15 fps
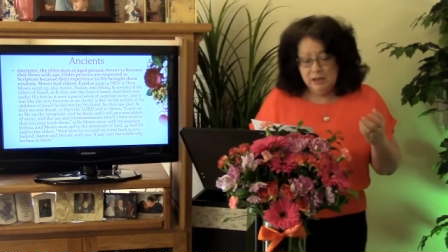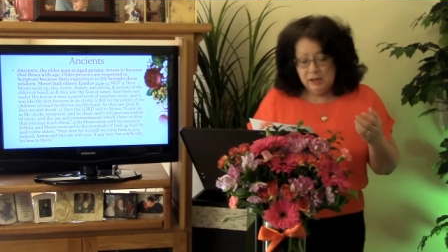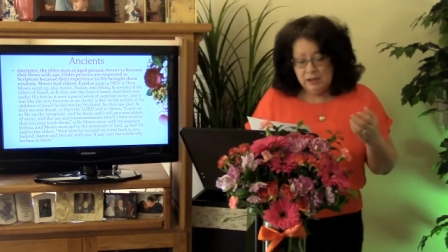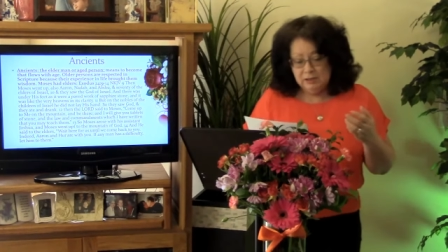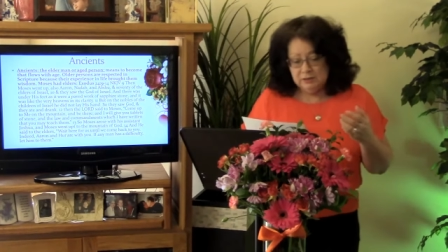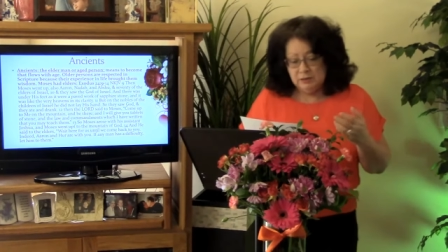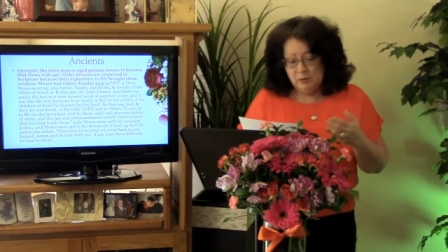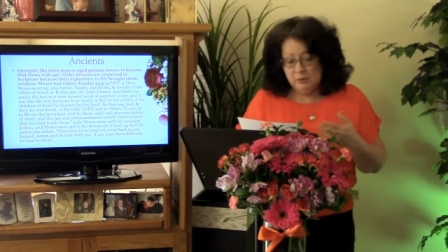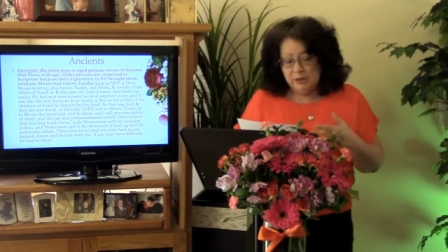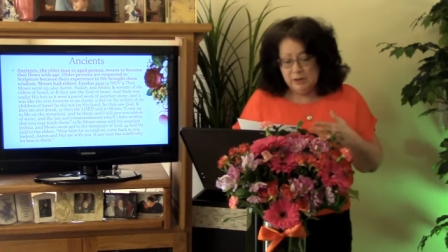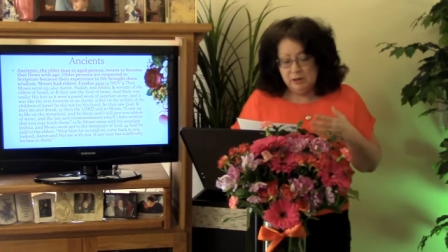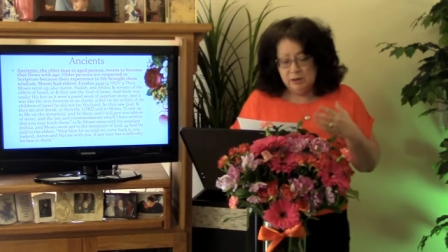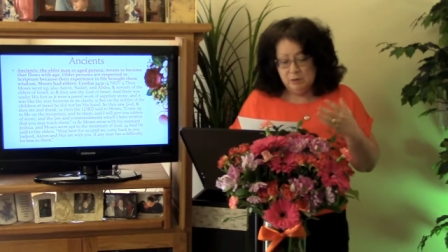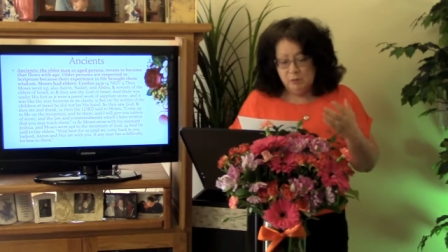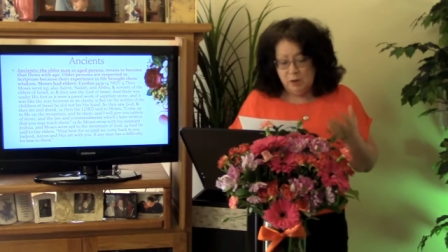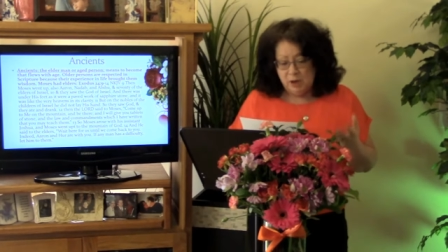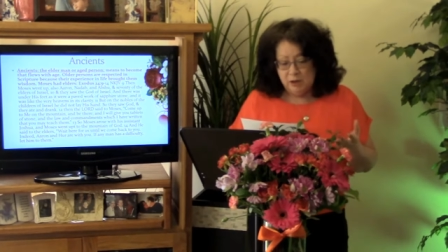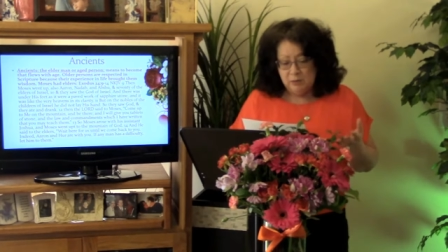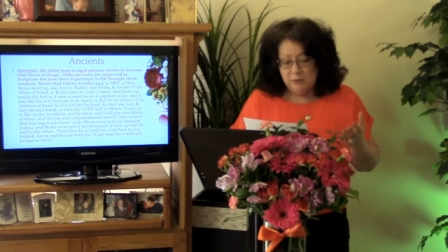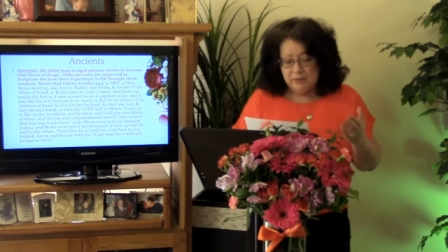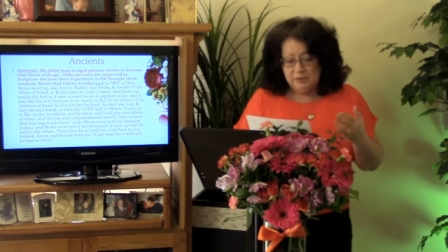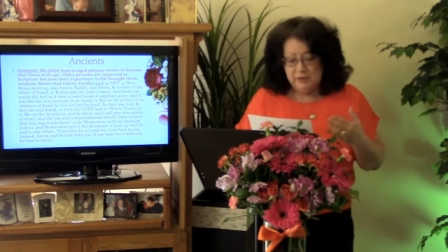And so we are to
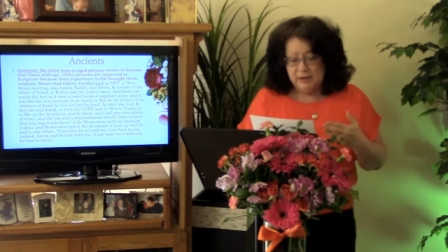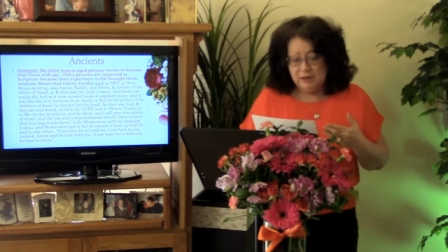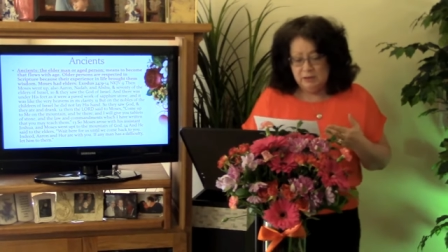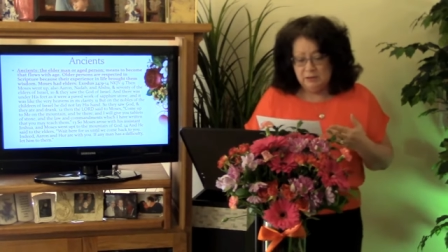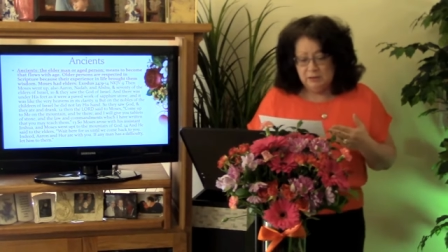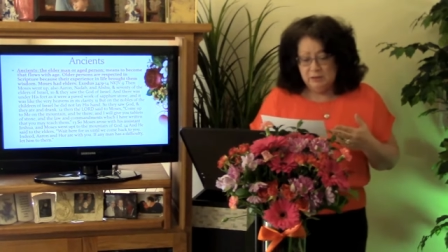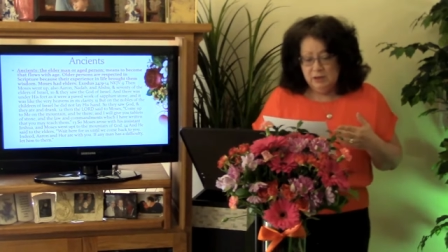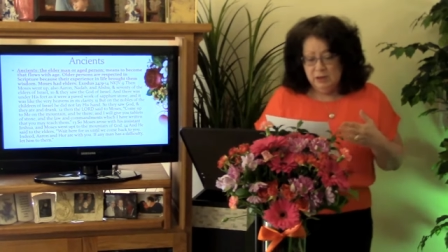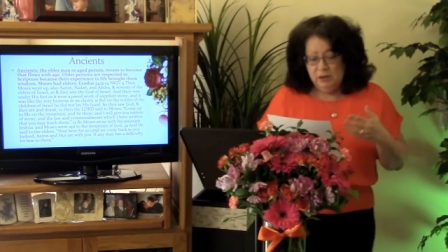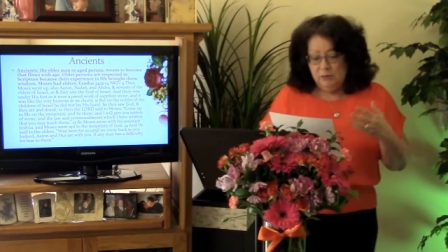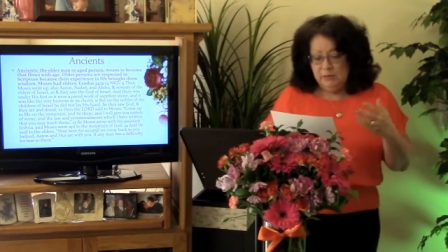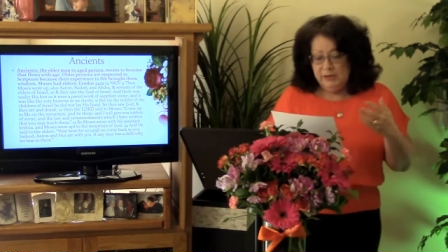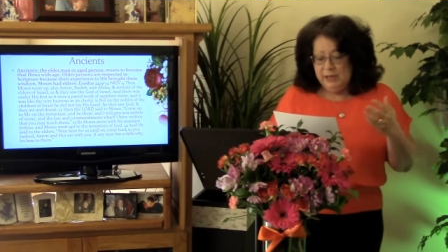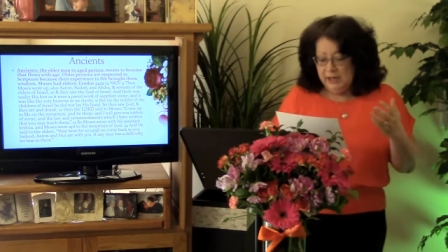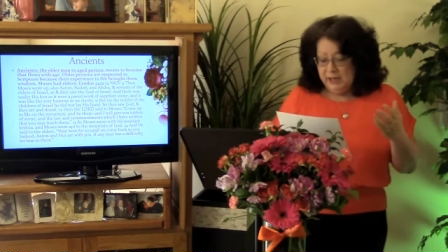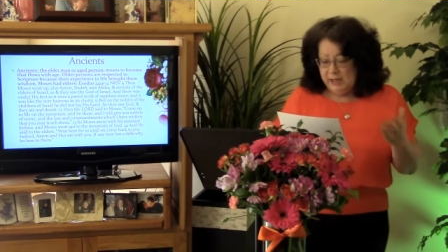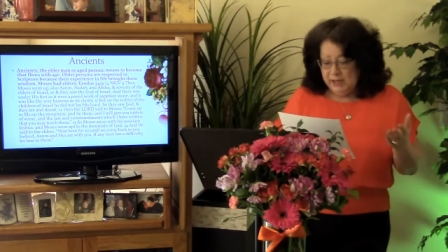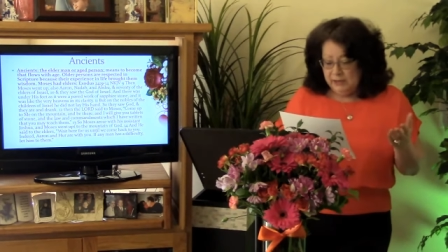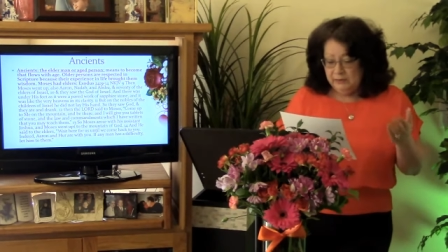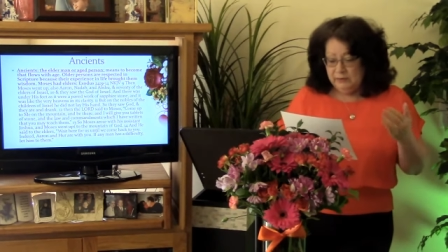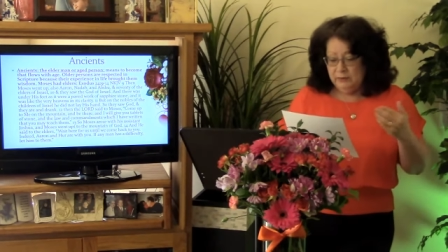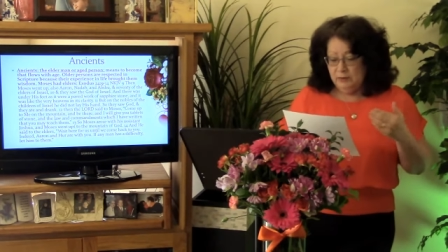walk with the elder. We
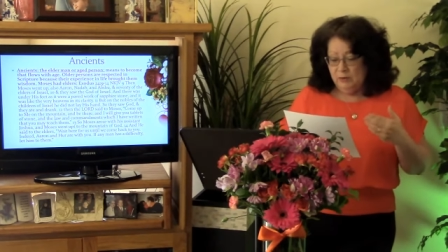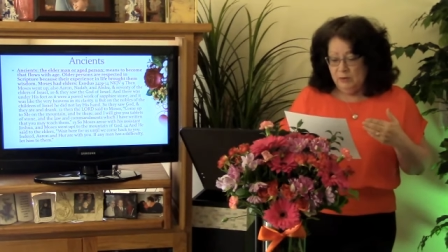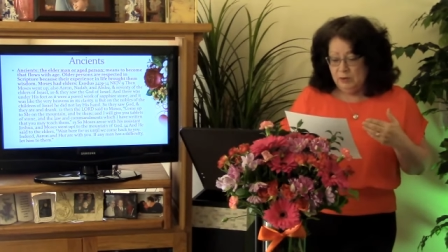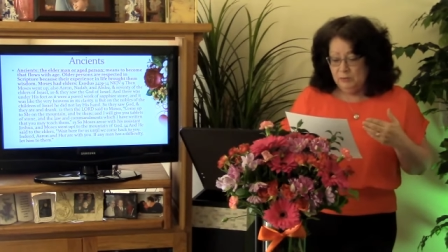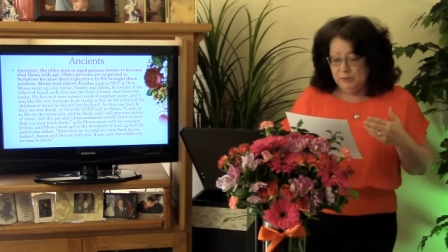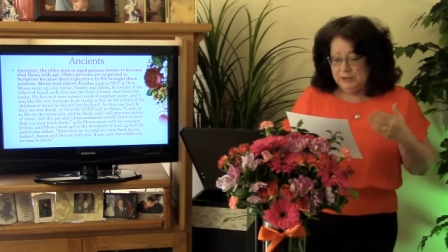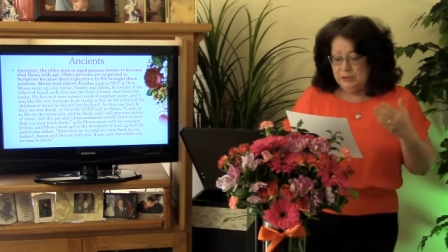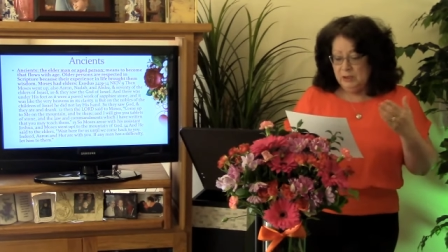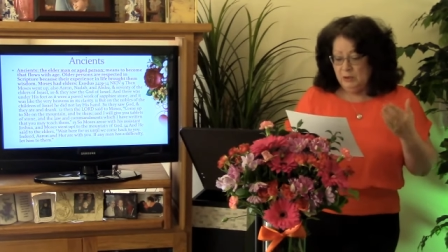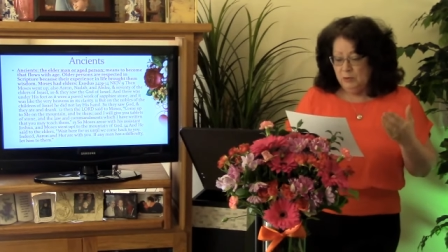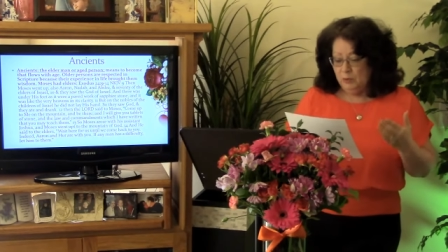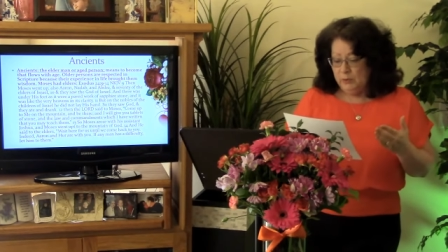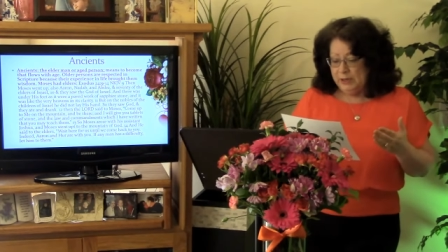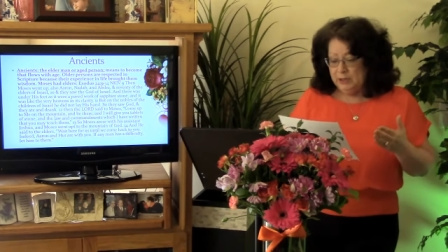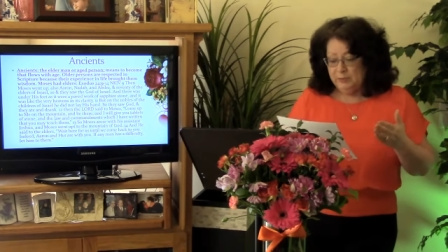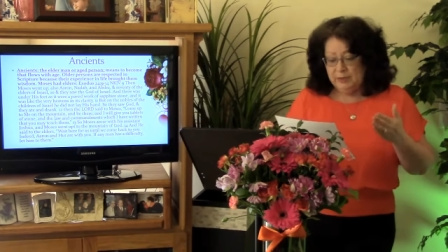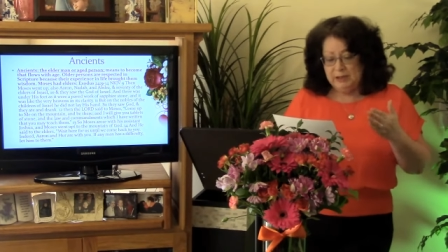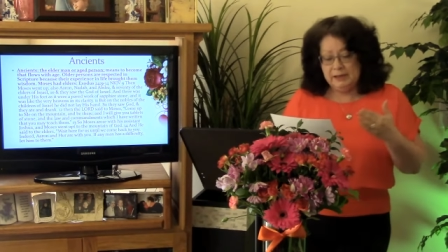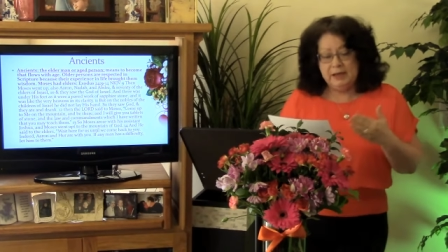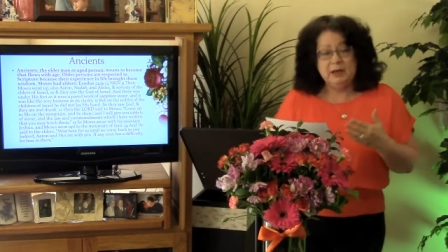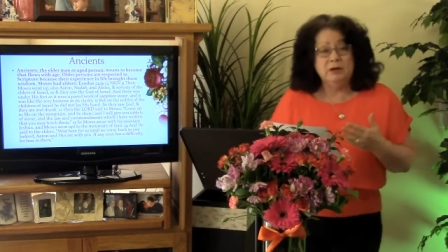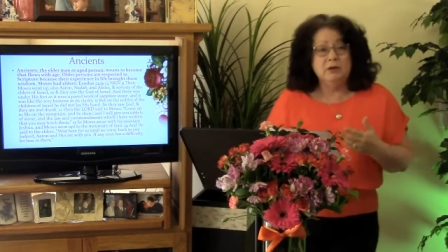heed the Lord. We know the way to be
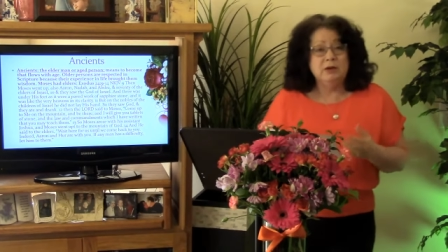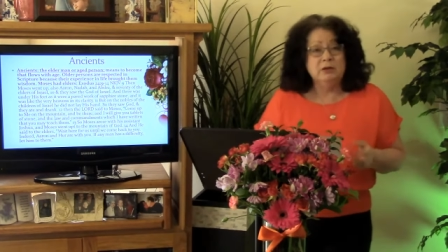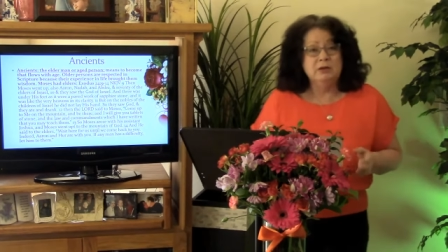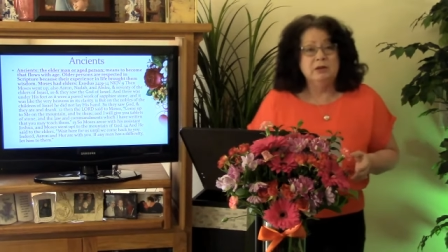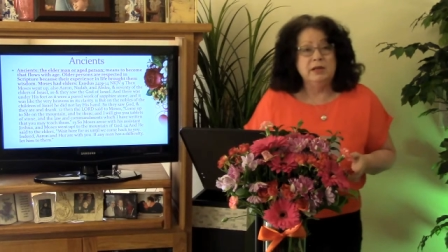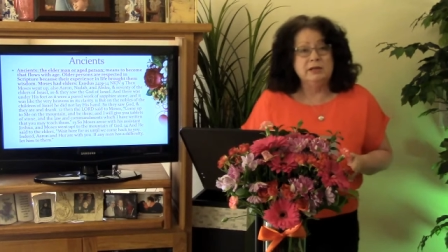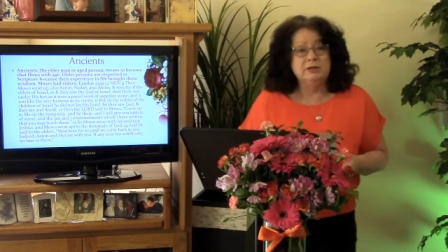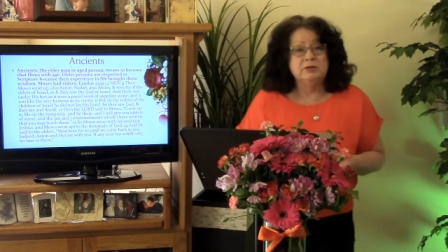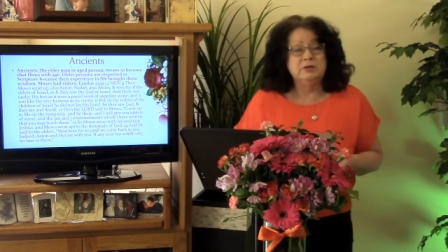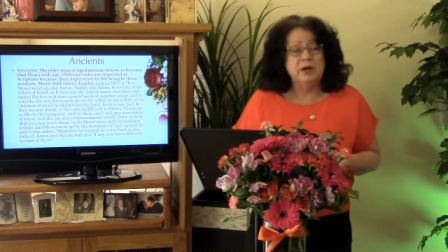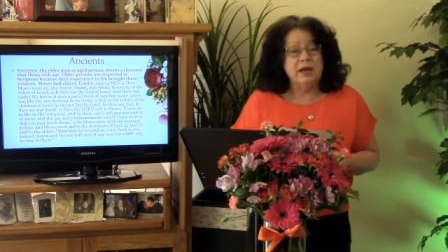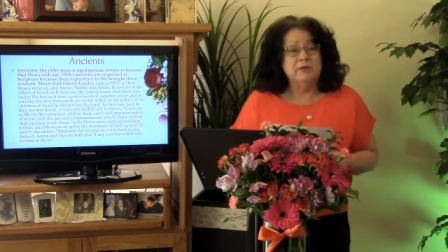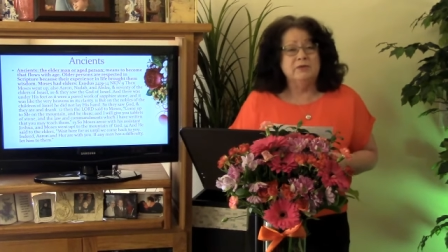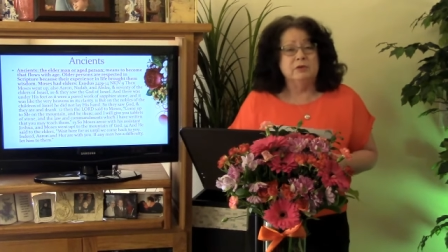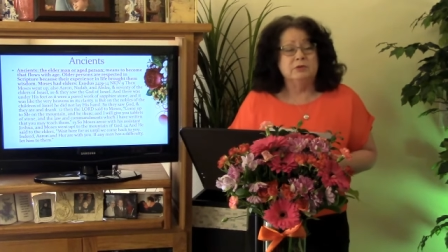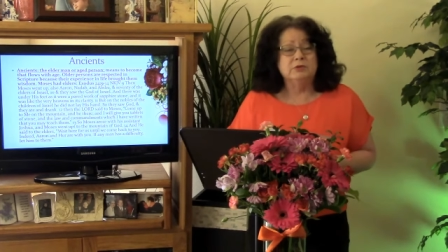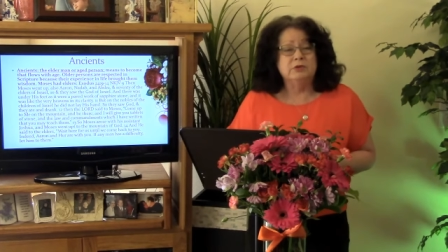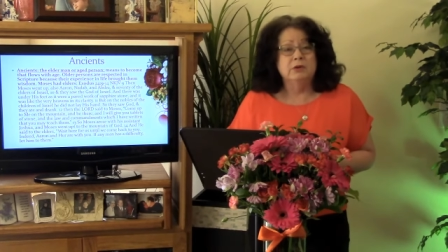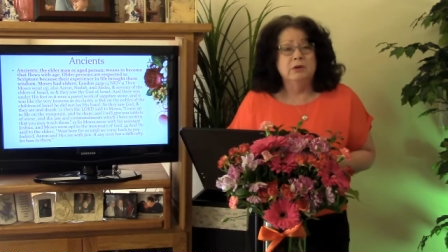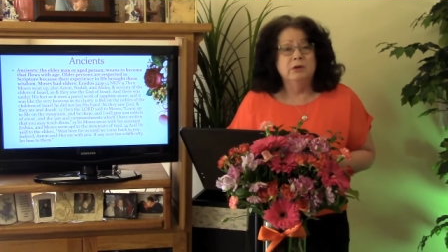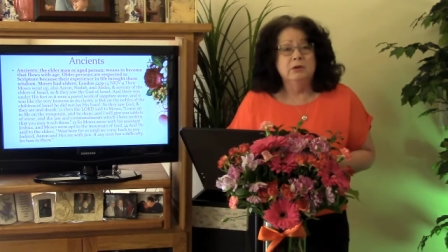narrow and the less traveled.